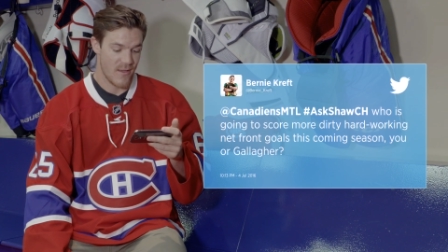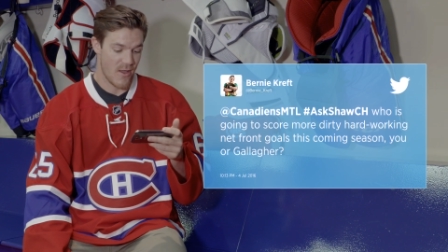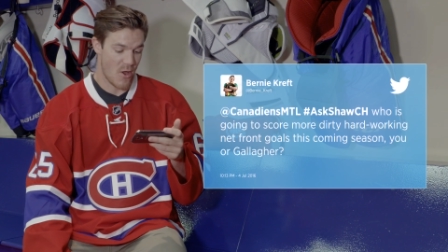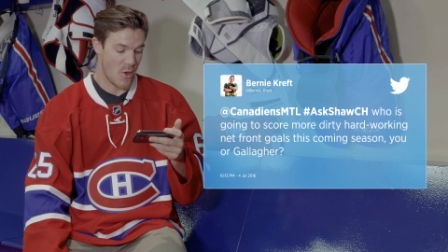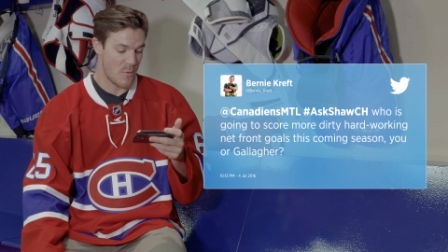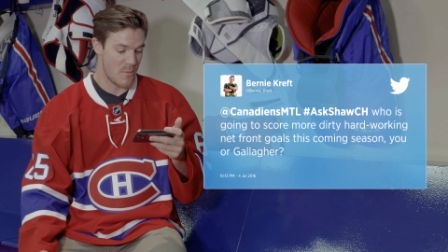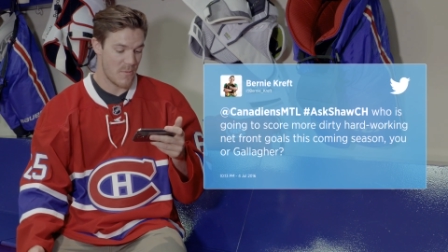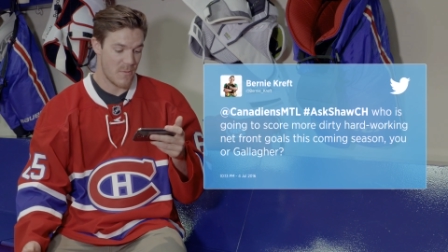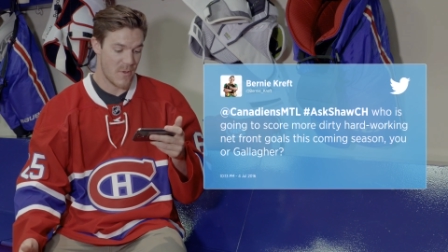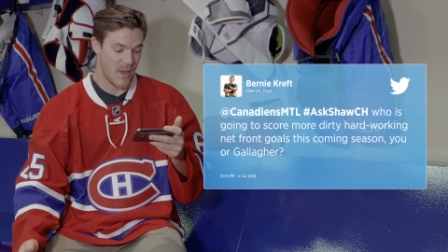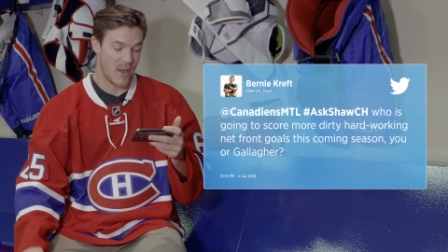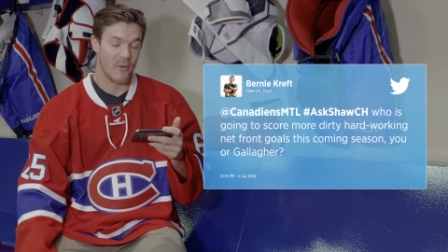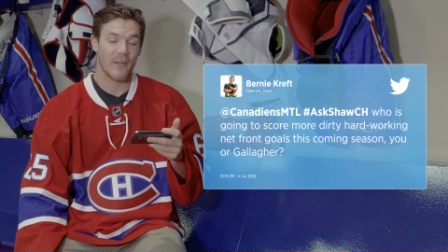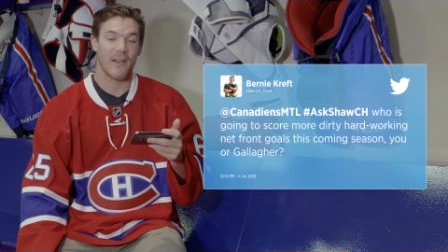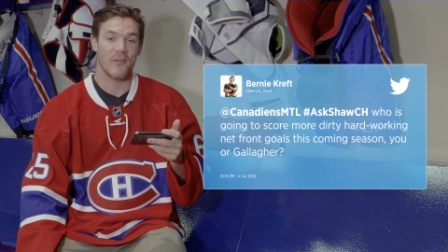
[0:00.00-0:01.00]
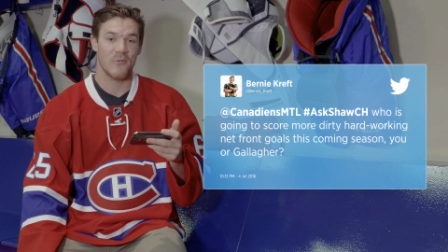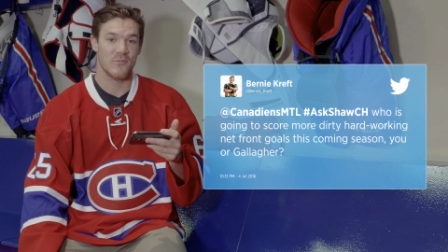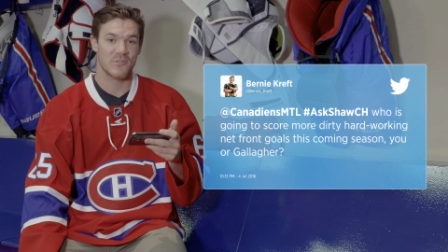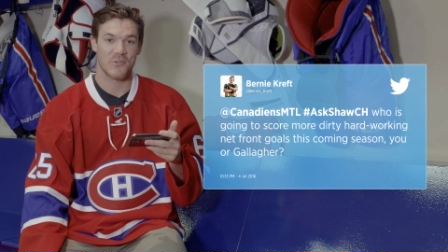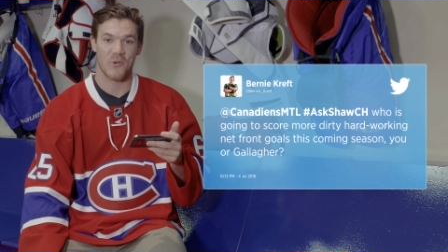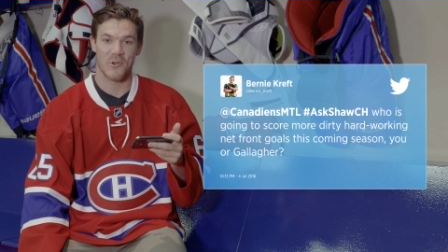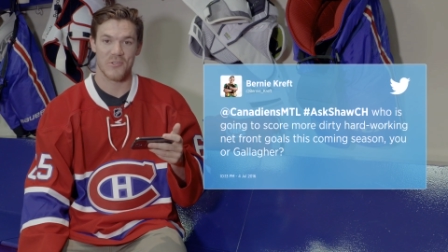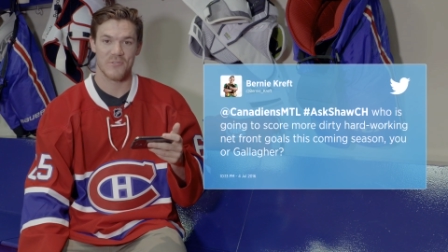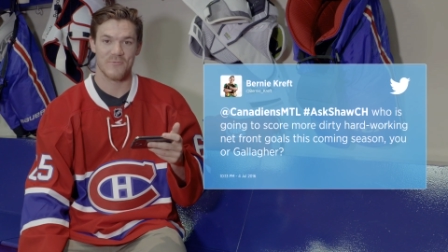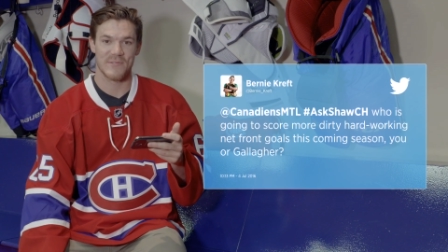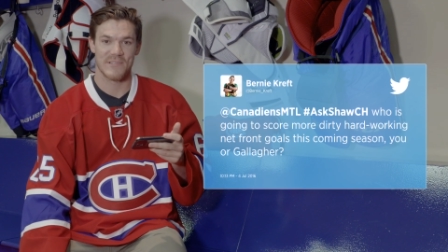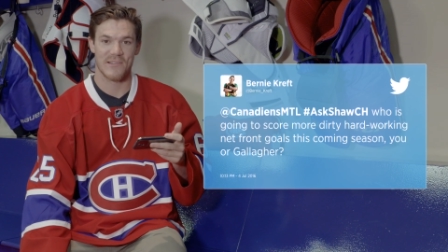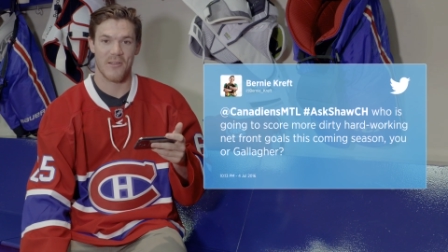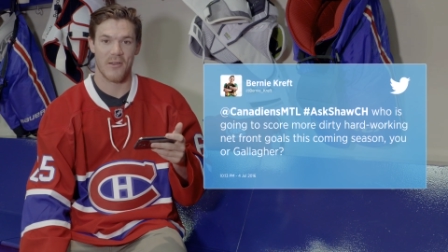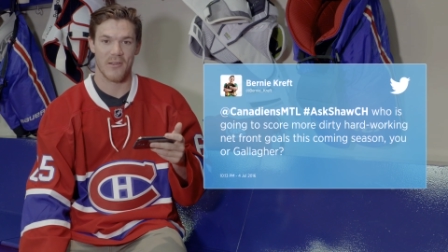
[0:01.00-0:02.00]
I don't care who scores them
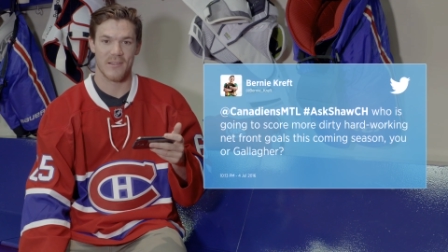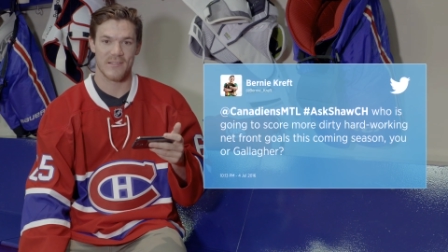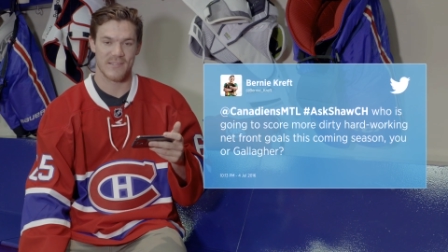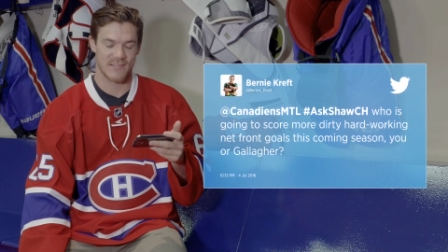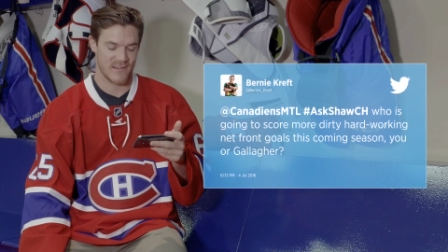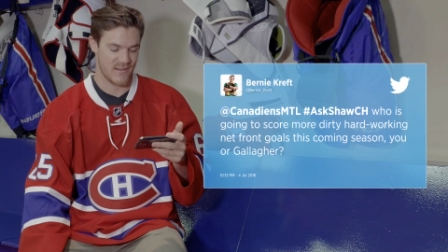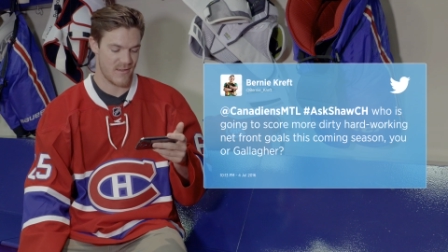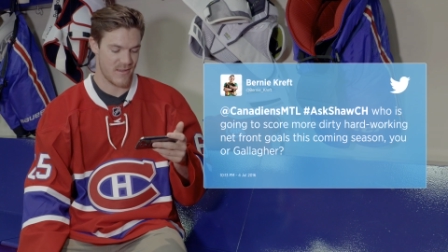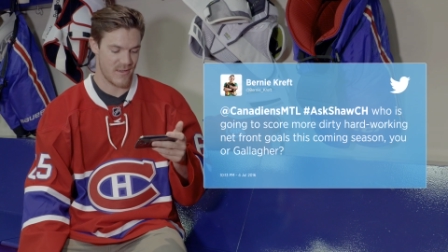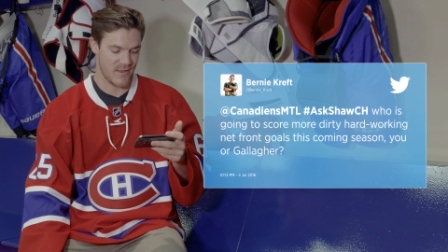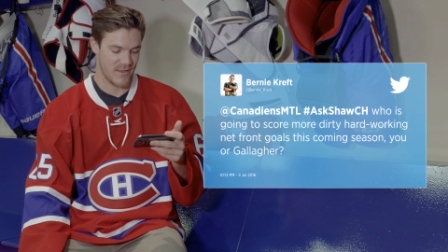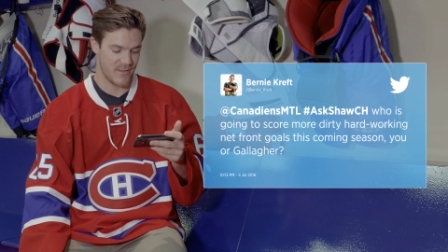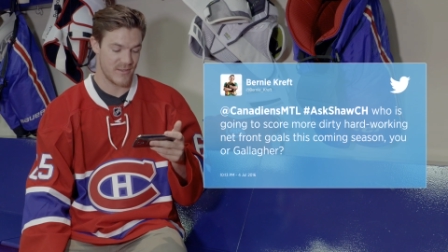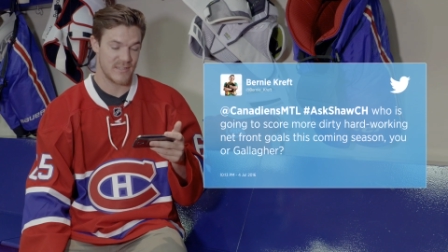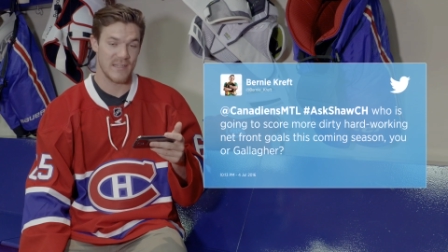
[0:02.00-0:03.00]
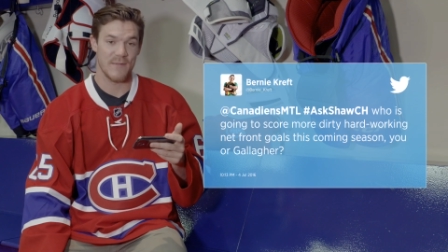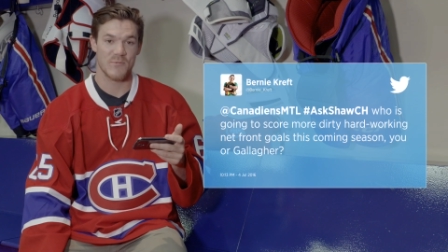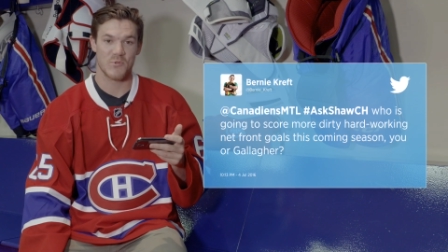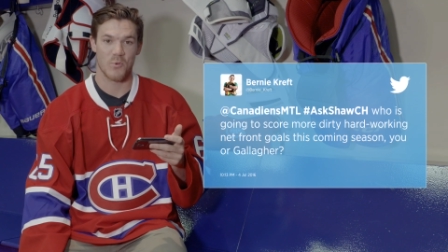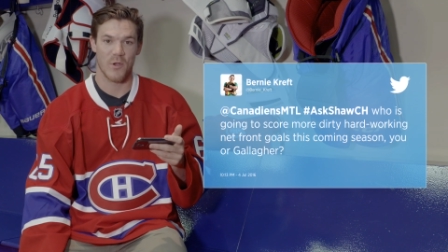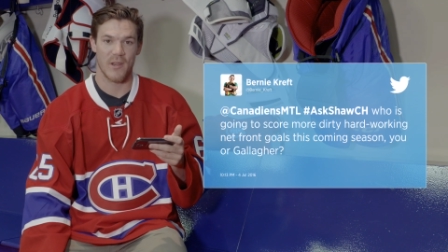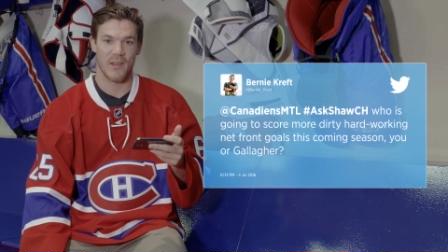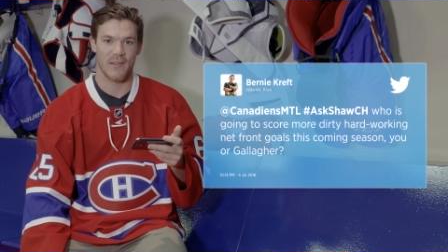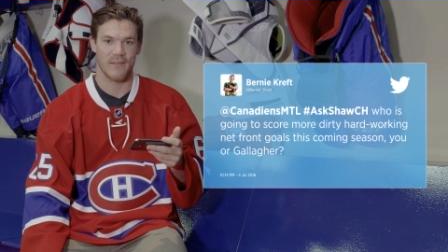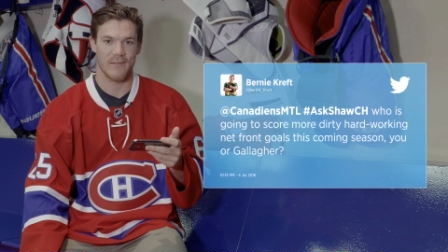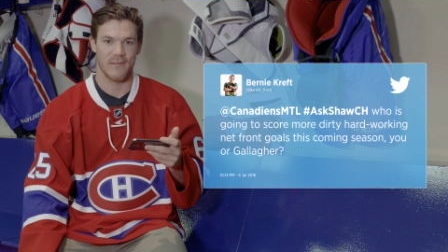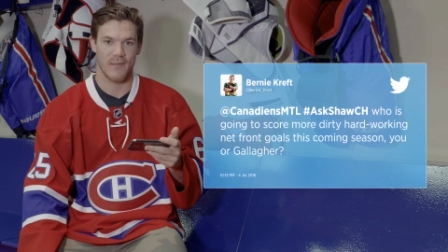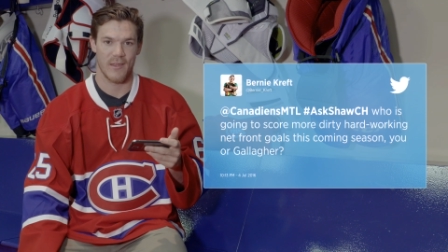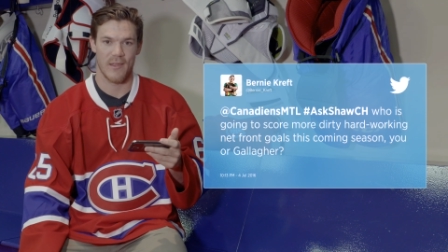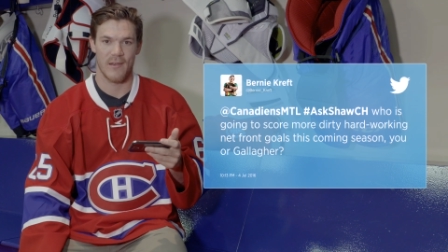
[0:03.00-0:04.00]
as long as the team's winning
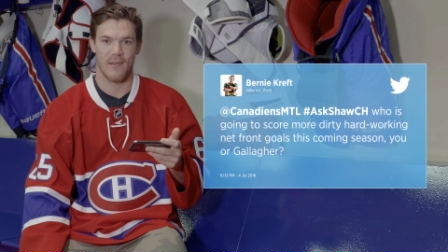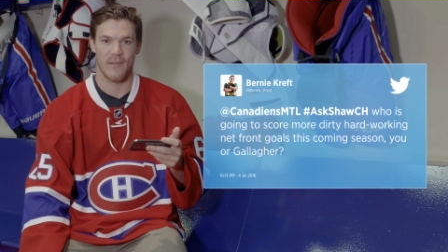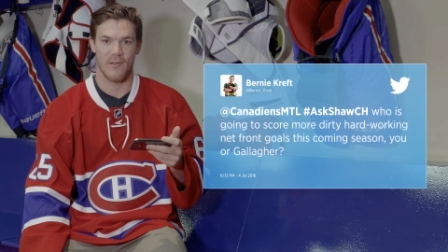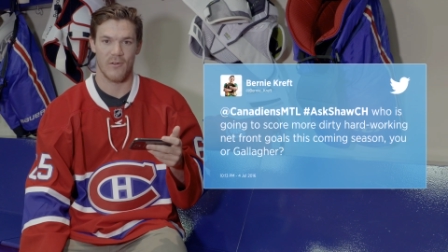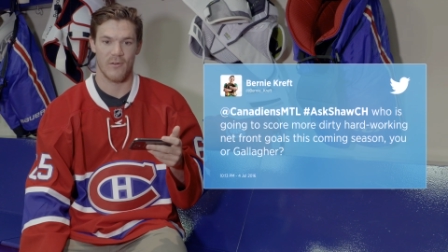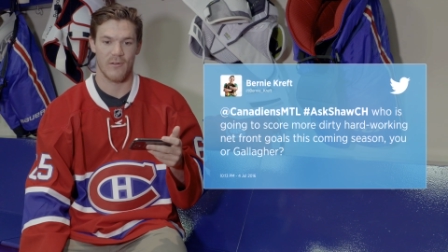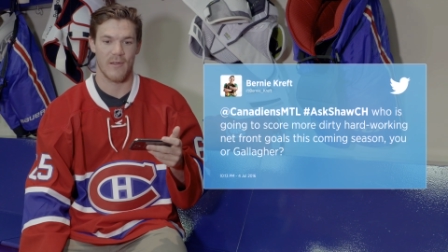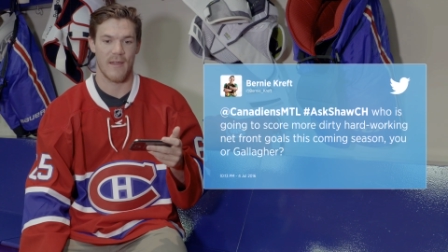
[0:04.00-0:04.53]
and, you know,